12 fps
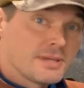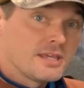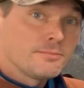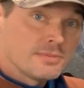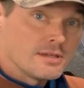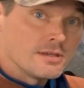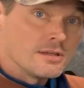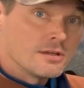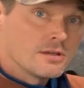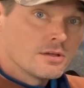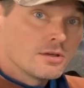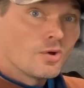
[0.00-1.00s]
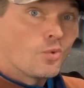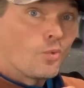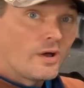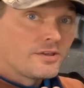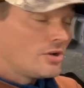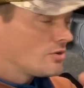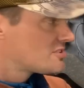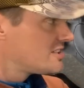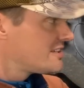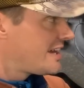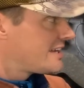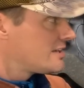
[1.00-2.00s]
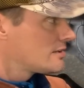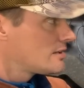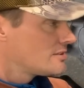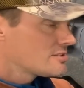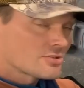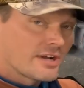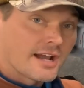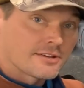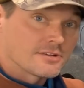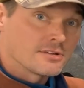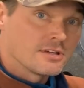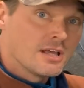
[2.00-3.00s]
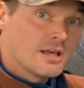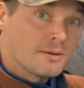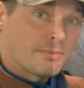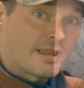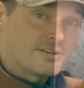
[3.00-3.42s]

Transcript: PB. Well, you don't see that here on this tractor, but